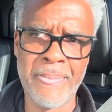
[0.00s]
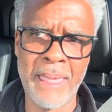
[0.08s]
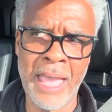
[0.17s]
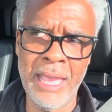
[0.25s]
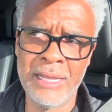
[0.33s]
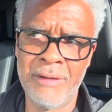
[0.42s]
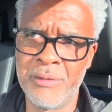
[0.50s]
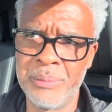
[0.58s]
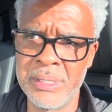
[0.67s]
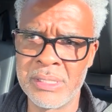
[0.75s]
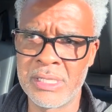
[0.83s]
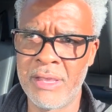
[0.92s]
I ain't never
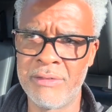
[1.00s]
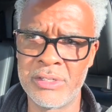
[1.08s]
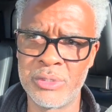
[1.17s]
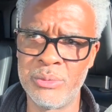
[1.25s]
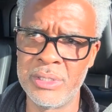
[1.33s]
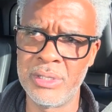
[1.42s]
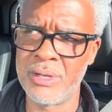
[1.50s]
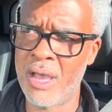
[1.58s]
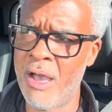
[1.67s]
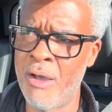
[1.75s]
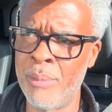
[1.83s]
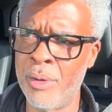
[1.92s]
been 720 on an
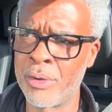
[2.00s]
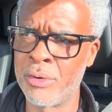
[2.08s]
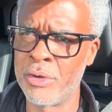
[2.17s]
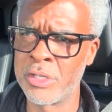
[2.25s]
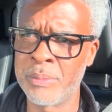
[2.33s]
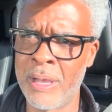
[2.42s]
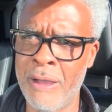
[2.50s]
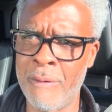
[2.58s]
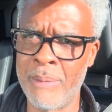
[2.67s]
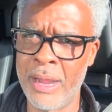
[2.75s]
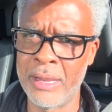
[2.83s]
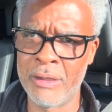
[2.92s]
all motor horsepower
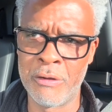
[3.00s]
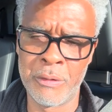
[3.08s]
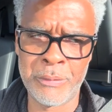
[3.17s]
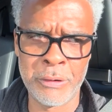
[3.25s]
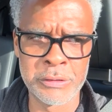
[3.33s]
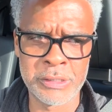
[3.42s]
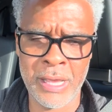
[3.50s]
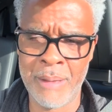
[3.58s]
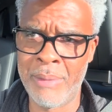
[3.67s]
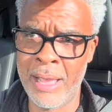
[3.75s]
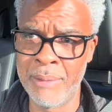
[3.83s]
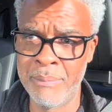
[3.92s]
bike on a Pro
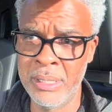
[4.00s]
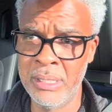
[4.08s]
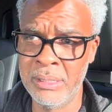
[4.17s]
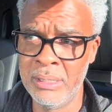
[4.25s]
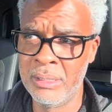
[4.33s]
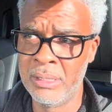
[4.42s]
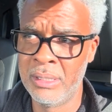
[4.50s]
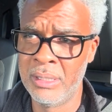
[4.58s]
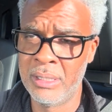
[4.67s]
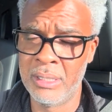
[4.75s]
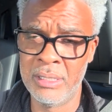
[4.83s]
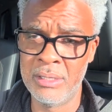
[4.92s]
Stock bike. Me,
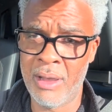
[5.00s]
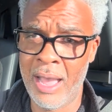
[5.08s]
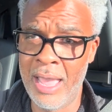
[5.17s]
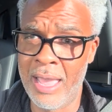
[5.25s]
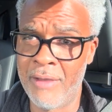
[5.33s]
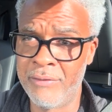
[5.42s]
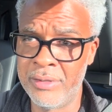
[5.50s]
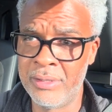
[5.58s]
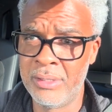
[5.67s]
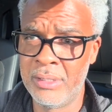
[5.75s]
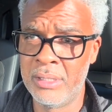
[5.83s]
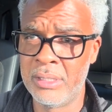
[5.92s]
I haven't.
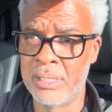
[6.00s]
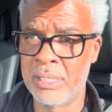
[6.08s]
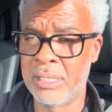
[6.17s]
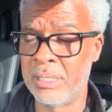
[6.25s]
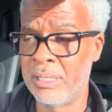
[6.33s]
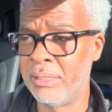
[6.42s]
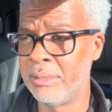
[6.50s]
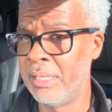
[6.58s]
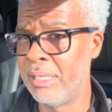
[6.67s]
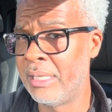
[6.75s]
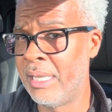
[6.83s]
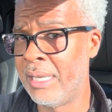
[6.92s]

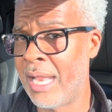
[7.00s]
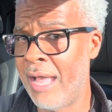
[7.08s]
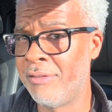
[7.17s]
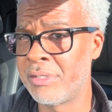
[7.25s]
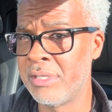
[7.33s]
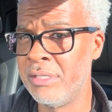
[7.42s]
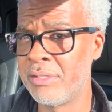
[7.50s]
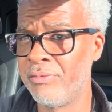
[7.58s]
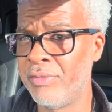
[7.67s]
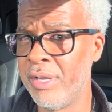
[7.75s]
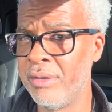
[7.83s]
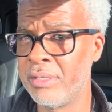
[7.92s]
And I've seen some
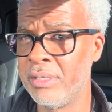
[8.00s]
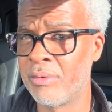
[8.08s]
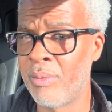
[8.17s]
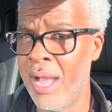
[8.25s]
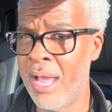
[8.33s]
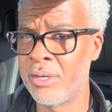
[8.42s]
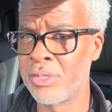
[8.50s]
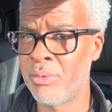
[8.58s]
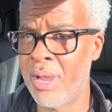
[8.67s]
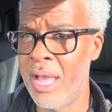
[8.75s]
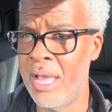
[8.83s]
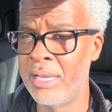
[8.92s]
very good riders
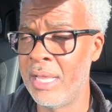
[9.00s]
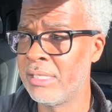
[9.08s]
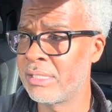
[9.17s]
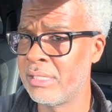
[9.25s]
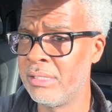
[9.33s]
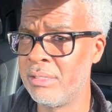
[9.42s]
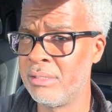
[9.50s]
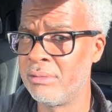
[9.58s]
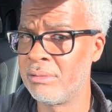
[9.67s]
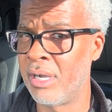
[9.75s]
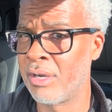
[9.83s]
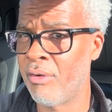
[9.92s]
ride, and they
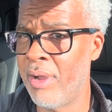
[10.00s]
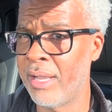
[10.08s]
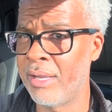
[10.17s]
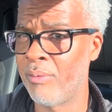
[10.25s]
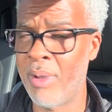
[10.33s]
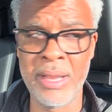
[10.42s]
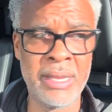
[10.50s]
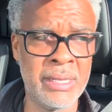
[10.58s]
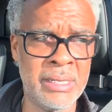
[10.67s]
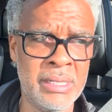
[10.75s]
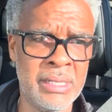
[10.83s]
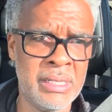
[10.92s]
still are cracking right
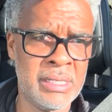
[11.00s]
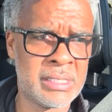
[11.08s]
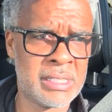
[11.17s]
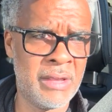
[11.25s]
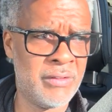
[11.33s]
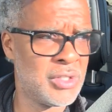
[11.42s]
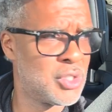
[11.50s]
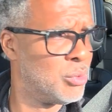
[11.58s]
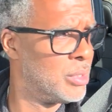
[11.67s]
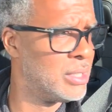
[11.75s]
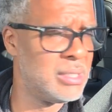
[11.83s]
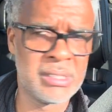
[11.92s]
at
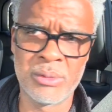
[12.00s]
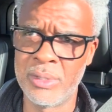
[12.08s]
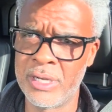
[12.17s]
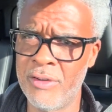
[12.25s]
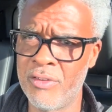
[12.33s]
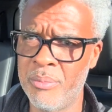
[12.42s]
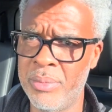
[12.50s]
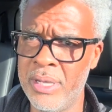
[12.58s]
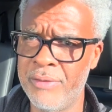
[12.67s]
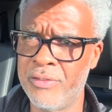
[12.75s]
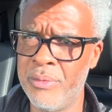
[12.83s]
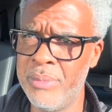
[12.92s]
720s or whatever.
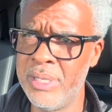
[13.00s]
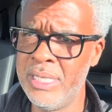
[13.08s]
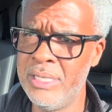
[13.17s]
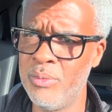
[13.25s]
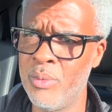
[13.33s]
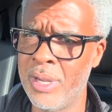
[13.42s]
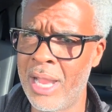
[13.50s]
But for me, what